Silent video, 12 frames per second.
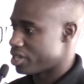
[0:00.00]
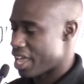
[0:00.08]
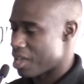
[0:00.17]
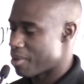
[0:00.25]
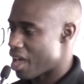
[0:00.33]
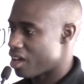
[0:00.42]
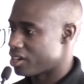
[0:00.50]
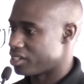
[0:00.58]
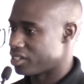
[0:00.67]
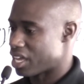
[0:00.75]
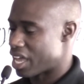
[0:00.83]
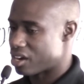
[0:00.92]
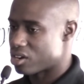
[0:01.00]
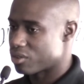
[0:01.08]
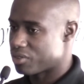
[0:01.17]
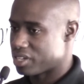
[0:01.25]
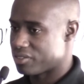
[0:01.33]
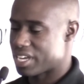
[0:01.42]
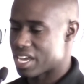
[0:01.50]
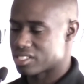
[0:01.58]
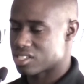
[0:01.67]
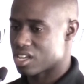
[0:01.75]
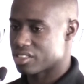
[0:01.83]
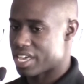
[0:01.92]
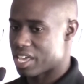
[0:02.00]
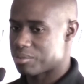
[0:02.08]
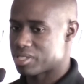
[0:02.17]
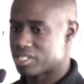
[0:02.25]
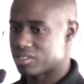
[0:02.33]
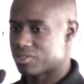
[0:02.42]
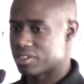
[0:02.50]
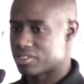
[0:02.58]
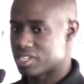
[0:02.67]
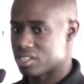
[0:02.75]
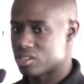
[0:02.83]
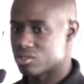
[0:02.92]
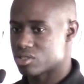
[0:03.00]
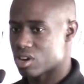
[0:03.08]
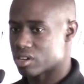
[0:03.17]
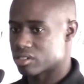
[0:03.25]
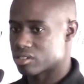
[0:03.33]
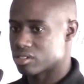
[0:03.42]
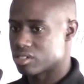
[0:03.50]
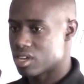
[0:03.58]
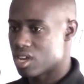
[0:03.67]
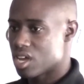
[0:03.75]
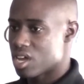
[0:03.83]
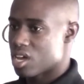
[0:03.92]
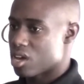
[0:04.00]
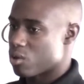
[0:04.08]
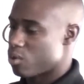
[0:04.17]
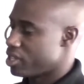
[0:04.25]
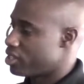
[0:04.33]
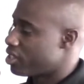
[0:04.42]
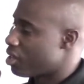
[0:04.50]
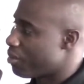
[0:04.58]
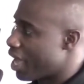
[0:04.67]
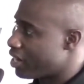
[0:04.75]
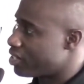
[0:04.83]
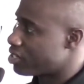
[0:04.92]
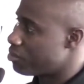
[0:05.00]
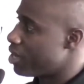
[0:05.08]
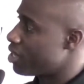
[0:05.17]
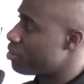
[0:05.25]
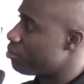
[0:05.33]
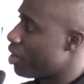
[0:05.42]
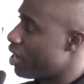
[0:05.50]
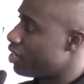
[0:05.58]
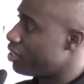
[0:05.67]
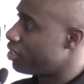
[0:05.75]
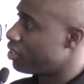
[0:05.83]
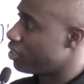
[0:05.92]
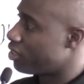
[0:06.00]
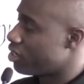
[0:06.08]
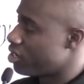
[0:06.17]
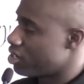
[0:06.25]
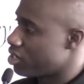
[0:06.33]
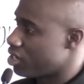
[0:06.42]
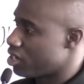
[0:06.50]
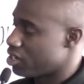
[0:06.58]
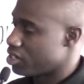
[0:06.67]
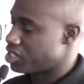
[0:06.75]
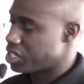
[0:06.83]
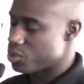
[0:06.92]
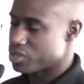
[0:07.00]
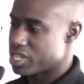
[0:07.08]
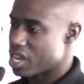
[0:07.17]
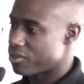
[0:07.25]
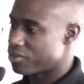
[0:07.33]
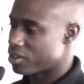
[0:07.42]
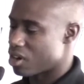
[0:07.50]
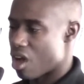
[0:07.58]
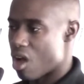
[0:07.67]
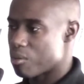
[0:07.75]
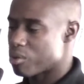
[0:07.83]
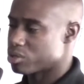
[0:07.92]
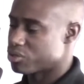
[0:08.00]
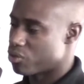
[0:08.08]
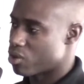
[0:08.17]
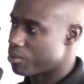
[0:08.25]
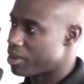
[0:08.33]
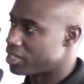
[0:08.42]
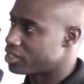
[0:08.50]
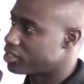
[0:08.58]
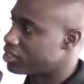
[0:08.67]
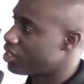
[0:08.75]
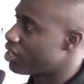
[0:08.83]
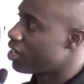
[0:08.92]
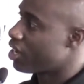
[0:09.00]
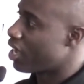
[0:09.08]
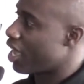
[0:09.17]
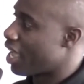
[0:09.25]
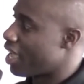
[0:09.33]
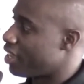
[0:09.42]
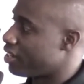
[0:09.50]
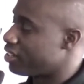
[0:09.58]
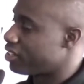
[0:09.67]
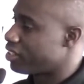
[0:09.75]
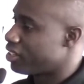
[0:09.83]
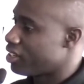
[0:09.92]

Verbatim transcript: who came out, and I don't know if any of you guys saw the ABC 15 News article with Amanda Smith, but she was there for almost four months and